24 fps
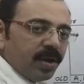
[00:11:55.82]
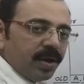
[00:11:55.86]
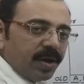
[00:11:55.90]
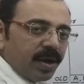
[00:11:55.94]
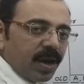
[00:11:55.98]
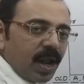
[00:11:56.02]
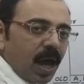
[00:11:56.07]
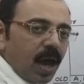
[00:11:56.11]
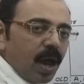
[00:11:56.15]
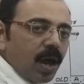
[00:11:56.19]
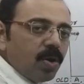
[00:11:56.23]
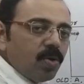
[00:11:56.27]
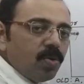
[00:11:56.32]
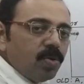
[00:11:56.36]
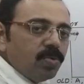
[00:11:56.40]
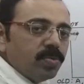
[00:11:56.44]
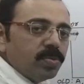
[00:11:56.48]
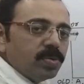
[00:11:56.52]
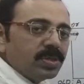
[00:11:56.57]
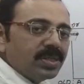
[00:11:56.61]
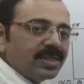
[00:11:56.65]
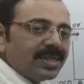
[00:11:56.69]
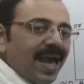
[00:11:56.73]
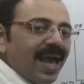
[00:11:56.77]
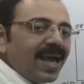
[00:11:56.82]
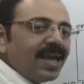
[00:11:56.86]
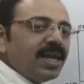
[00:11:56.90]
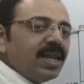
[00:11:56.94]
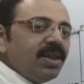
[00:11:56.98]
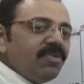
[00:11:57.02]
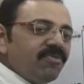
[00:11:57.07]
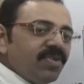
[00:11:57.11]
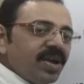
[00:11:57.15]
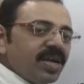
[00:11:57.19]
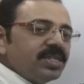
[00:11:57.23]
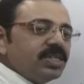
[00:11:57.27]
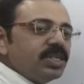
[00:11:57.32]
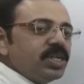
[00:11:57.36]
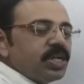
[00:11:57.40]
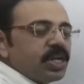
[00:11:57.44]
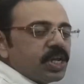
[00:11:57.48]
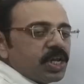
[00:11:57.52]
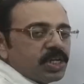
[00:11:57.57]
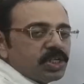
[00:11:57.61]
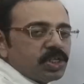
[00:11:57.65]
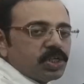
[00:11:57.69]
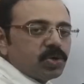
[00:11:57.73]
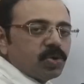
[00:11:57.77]
Now, sacrificing
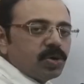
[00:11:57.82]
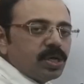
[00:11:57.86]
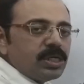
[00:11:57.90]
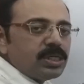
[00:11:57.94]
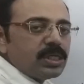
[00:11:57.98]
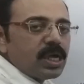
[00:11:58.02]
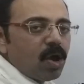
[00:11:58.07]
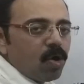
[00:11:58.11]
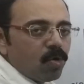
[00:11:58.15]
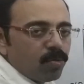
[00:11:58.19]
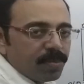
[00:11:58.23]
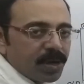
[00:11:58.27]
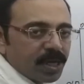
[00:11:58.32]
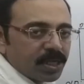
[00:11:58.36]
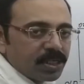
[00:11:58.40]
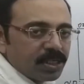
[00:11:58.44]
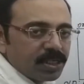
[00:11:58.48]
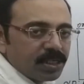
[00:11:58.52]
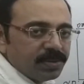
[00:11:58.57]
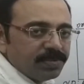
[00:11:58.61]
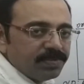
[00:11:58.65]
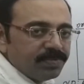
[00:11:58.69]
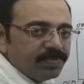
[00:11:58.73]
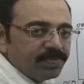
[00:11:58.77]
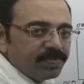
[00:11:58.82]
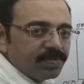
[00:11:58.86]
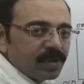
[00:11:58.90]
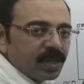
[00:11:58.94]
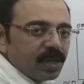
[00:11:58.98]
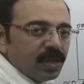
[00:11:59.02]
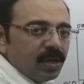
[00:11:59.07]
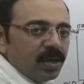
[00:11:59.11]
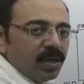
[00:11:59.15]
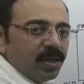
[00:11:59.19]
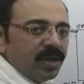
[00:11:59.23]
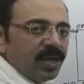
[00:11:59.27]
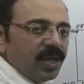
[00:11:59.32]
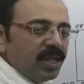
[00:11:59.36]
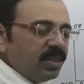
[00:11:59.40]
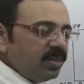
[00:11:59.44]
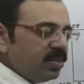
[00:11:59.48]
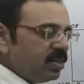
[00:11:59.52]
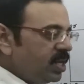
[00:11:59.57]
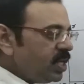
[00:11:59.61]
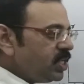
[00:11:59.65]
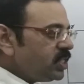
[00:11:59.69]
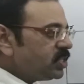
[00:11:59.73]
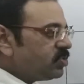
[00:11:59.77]
ratio is how much?
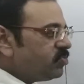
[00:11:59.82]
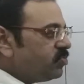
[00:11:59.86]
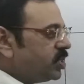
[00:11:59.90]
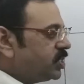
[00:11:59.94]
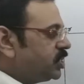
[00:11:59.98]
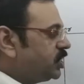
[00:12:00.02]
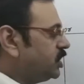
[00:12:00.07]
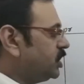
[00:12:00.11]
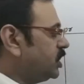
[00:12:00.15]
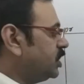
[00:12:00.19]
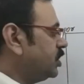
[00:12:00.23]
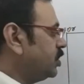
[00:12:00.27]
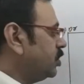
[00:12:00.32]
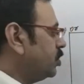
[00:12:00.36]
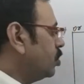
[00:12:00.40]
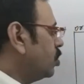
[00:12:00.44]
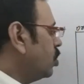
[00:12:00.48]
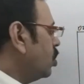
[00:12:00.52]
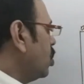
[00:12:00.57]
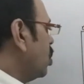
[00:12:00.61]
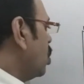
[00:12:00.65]
In this question,